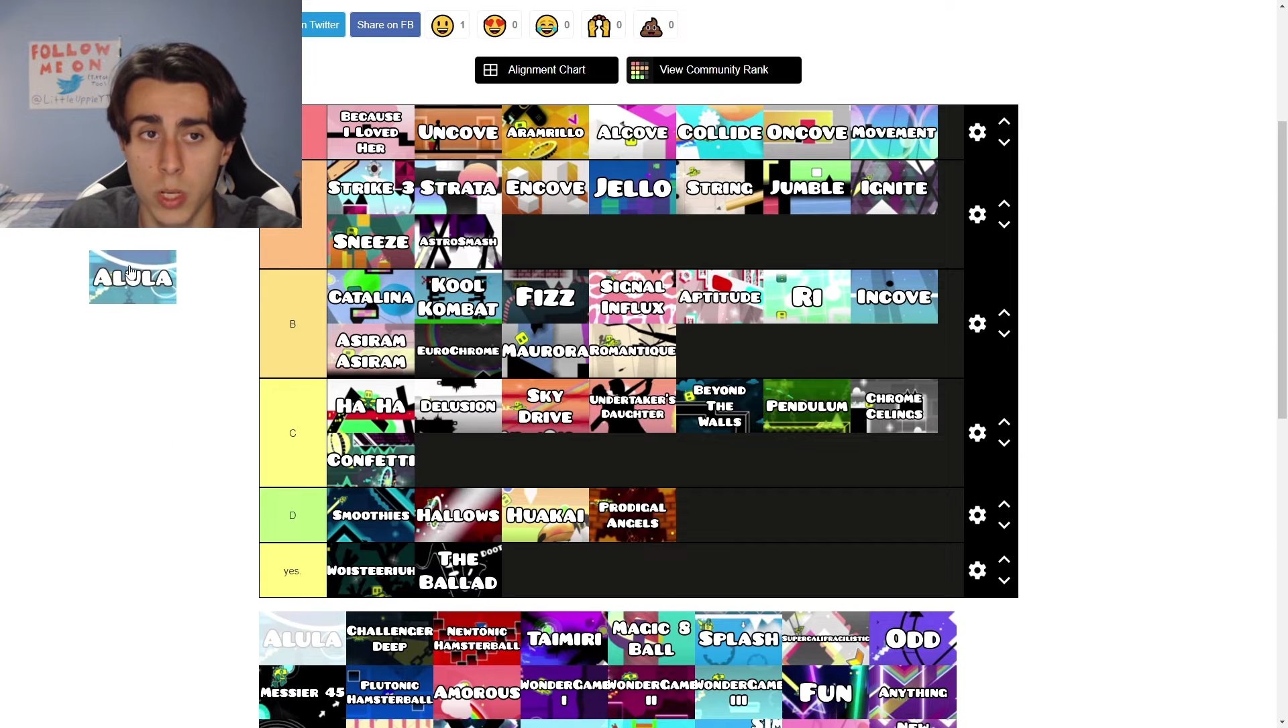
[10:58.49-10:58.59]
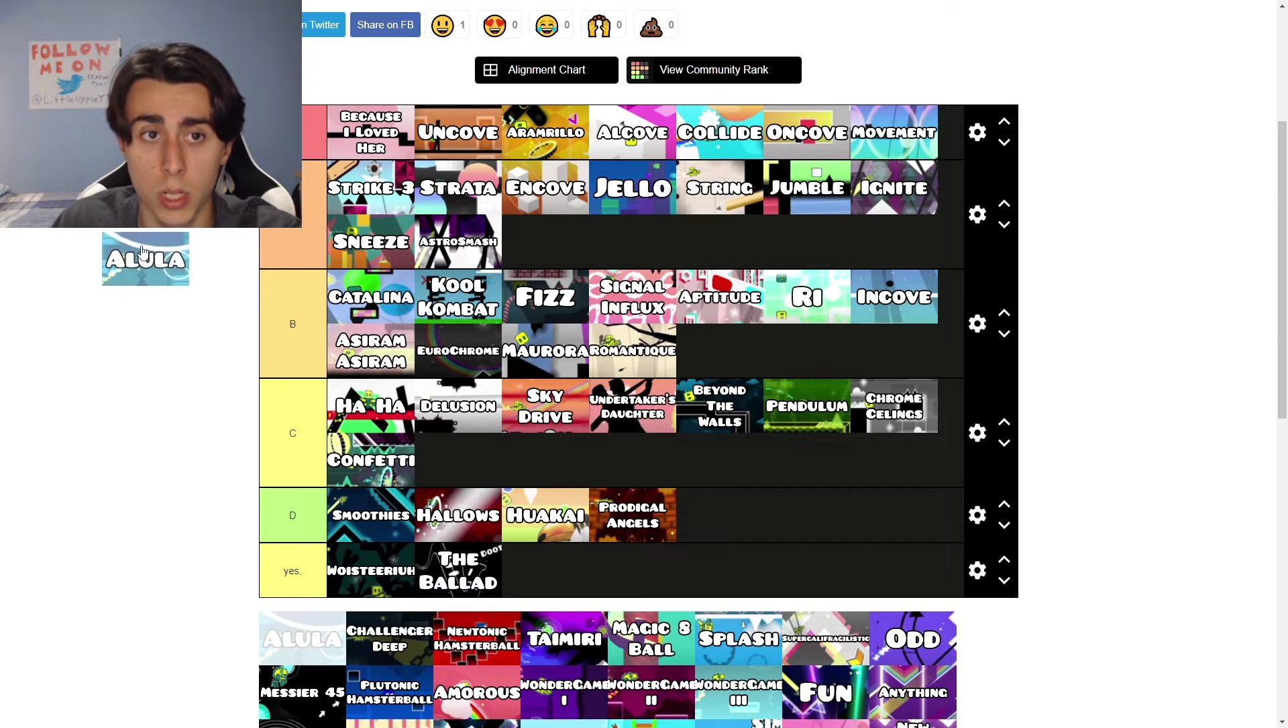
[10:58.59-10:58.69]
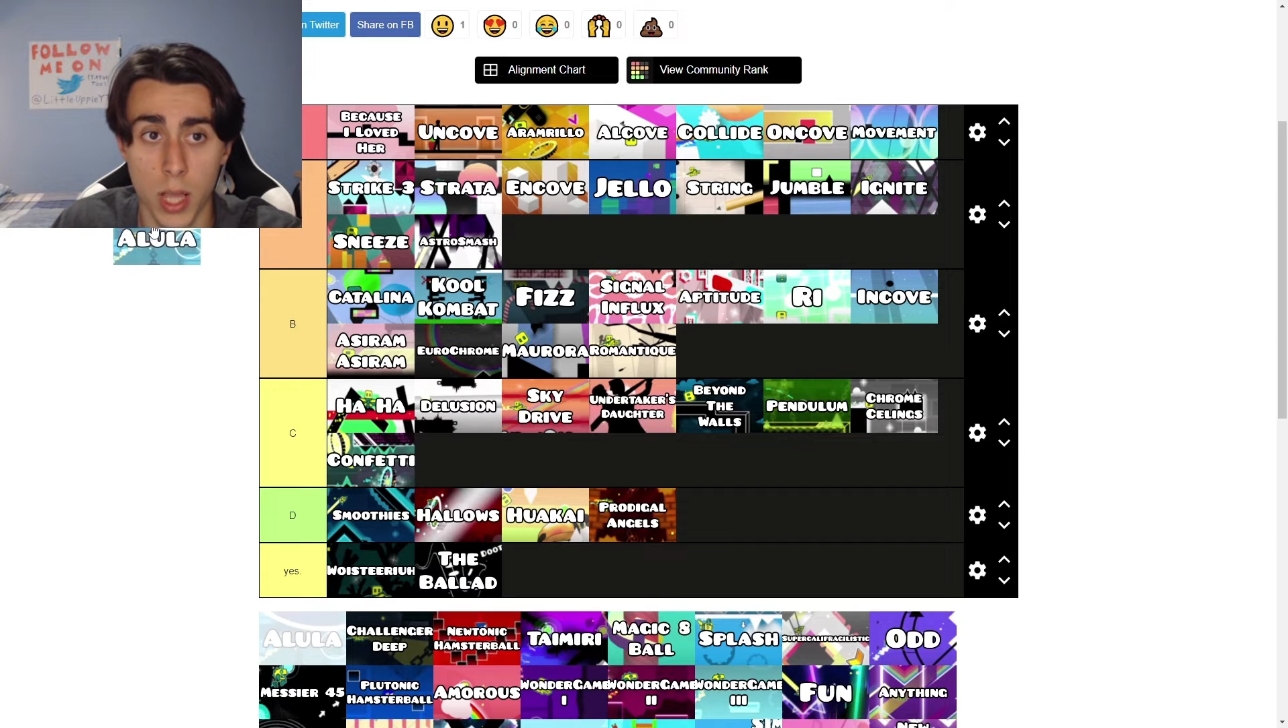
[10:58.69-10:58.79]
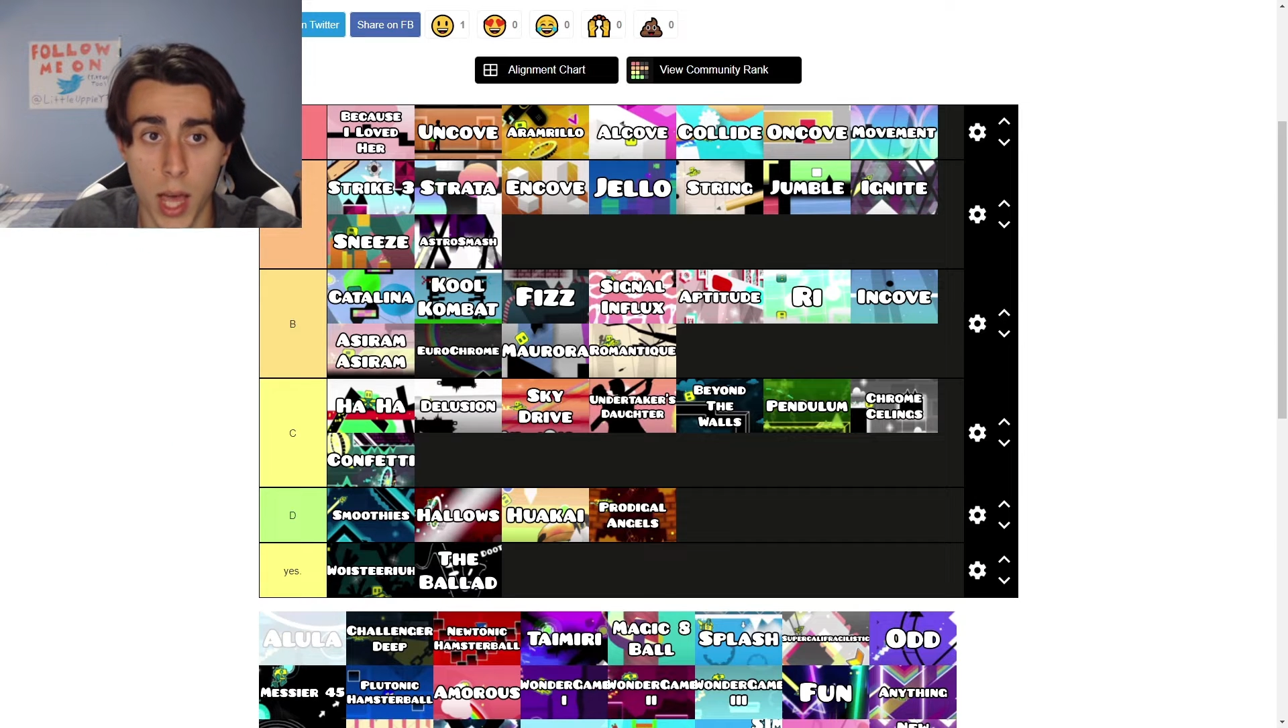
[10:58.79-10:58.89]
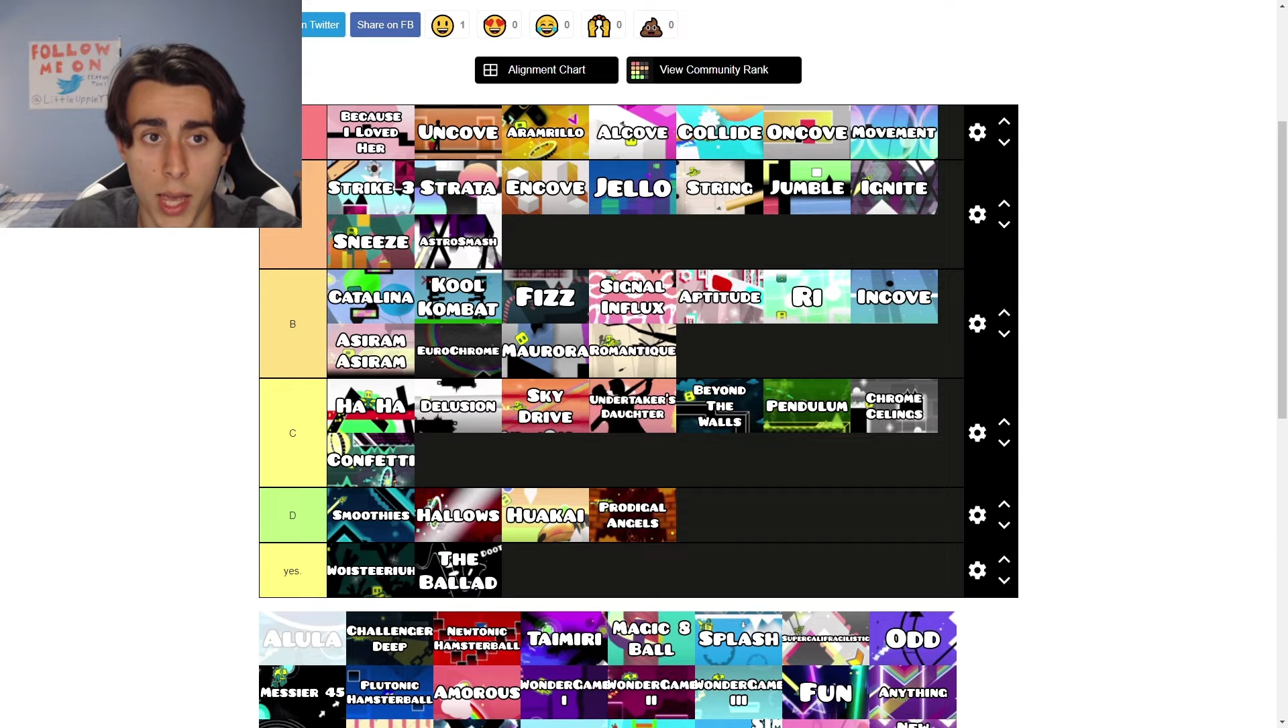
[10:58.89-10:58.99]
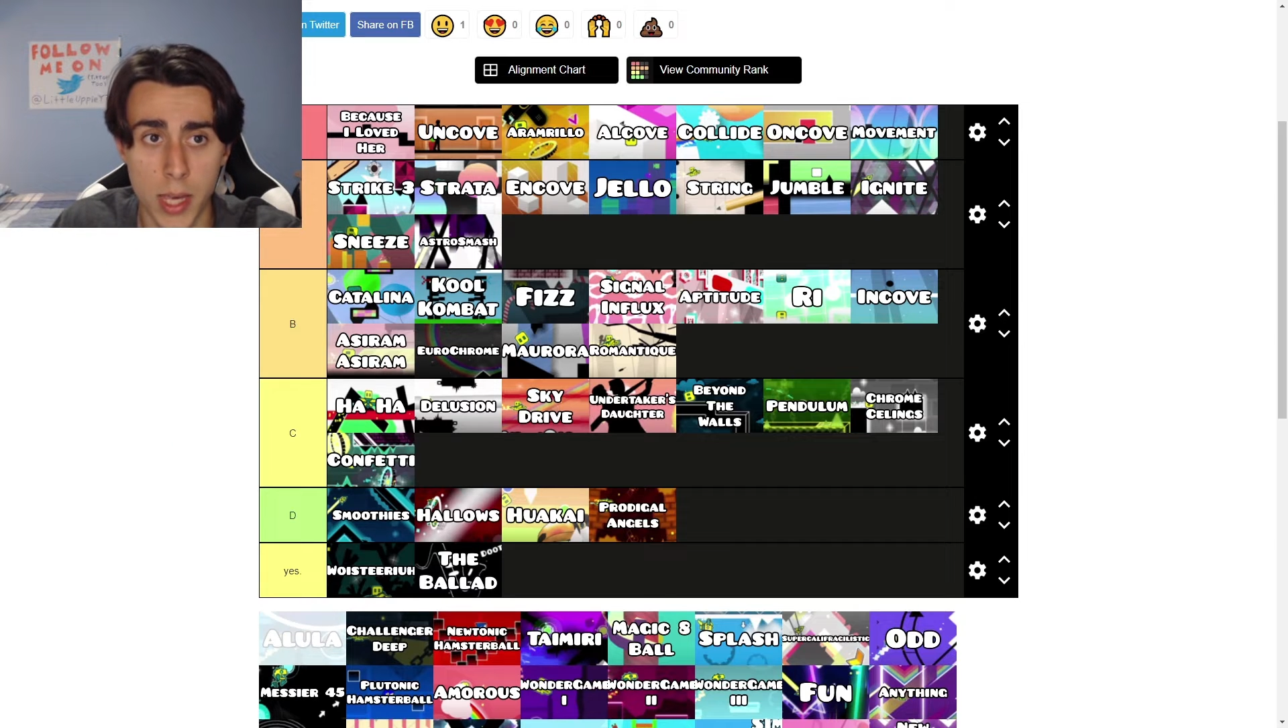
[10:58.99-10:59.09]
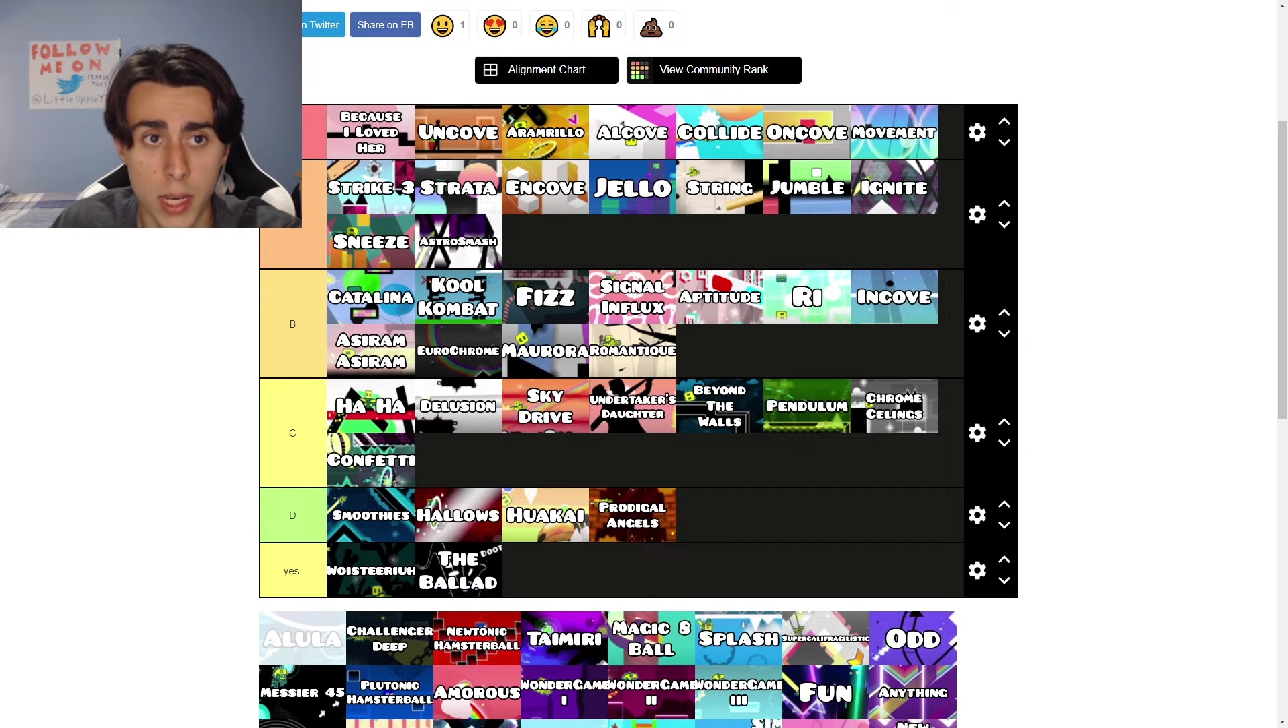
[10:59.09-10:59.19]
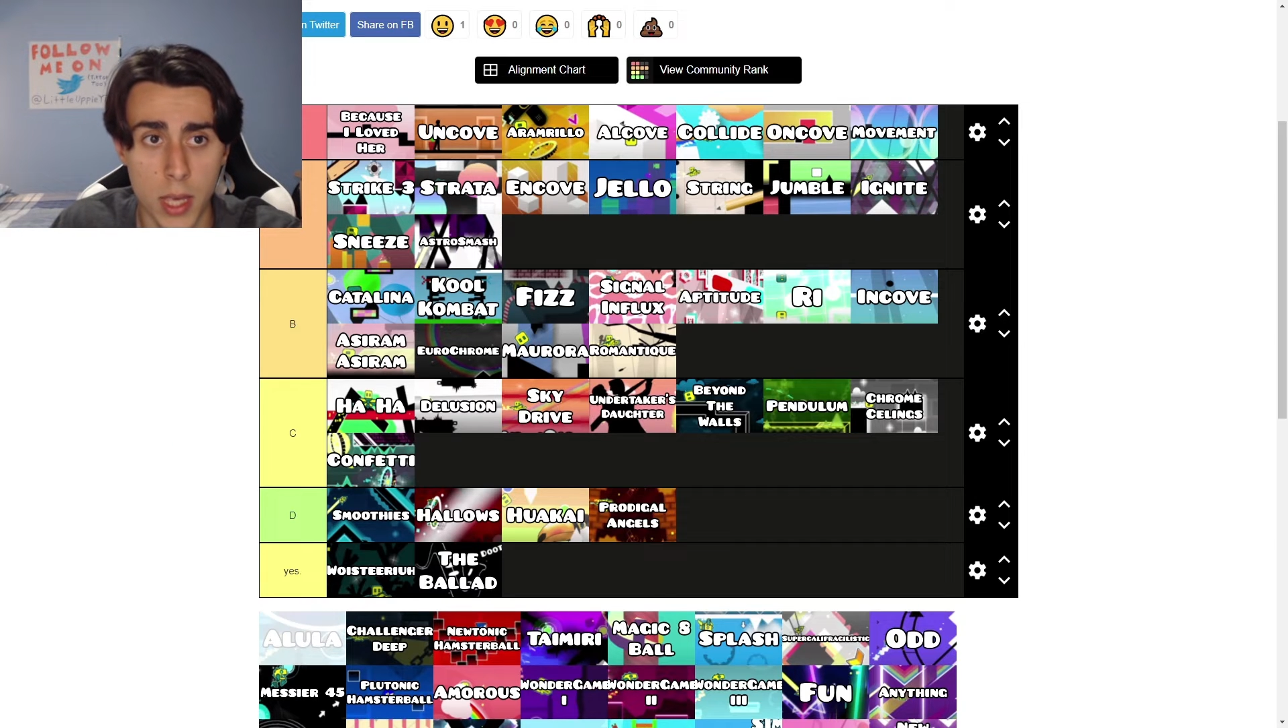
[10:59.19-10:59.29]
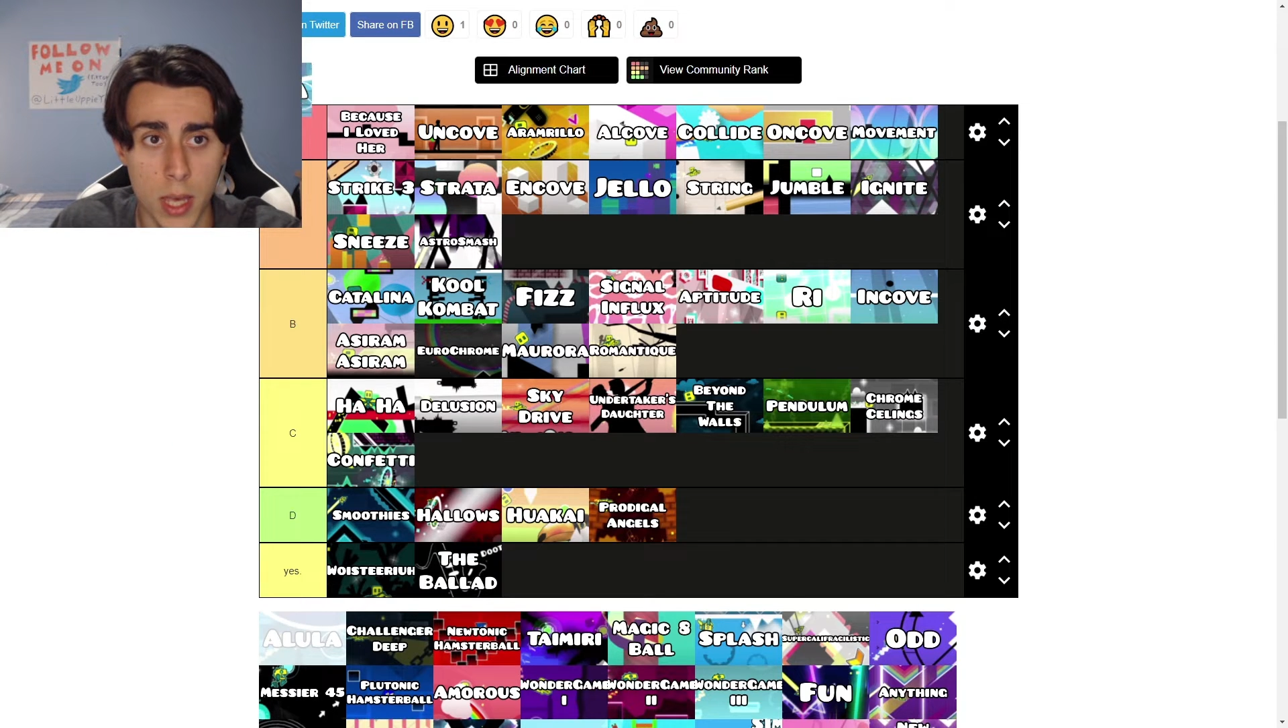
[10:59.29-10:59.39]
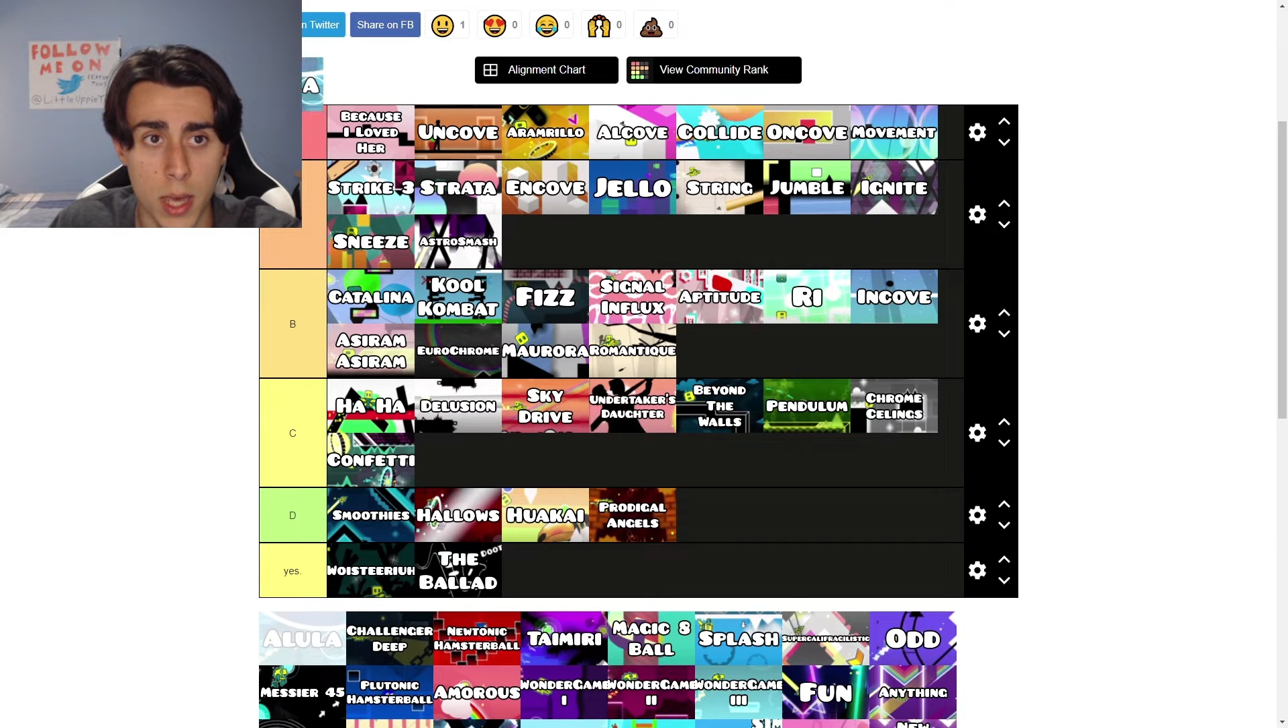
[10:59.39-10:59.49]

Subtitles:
Collide,